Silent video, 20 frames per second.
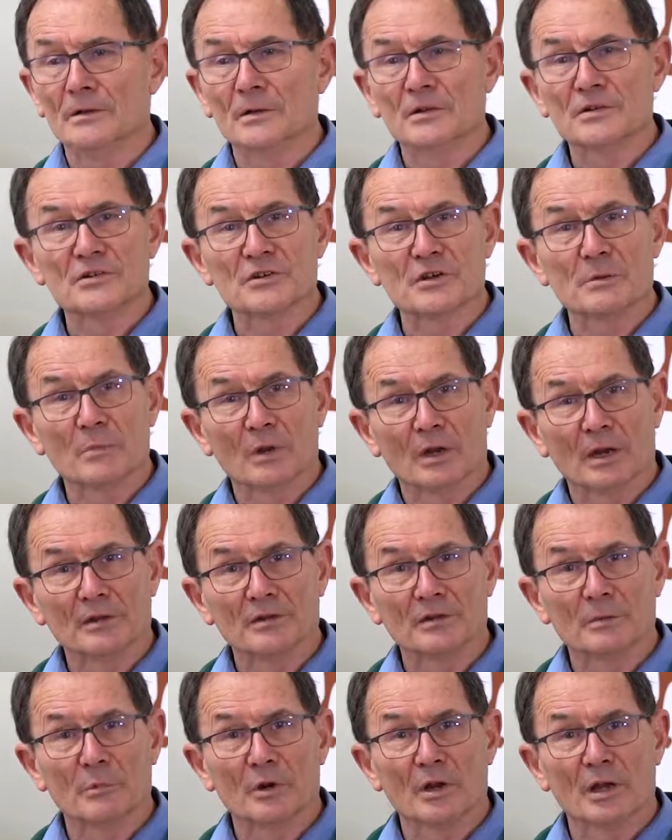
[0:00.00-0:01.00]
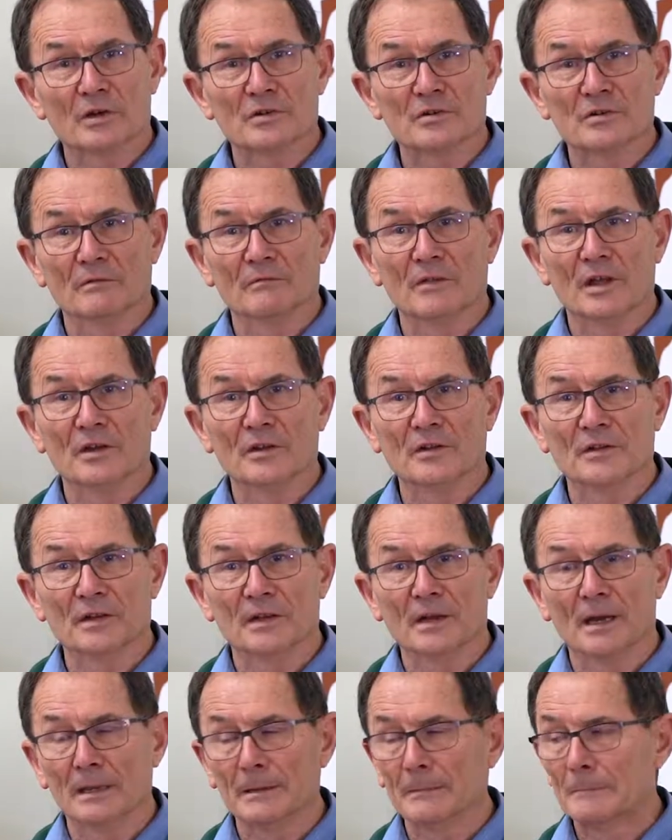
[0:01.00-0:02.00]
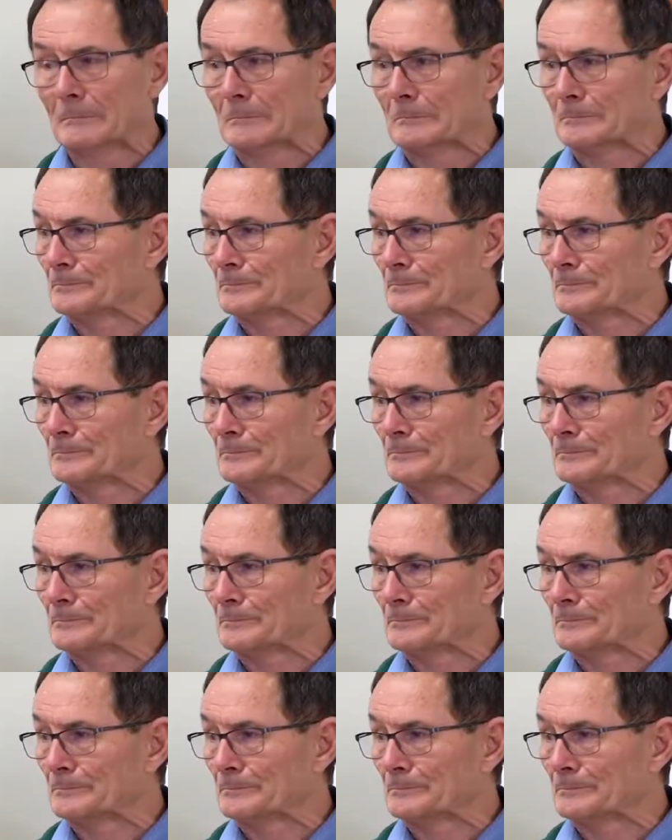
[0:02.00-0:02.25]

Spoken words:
stimulate the production of that in the gut.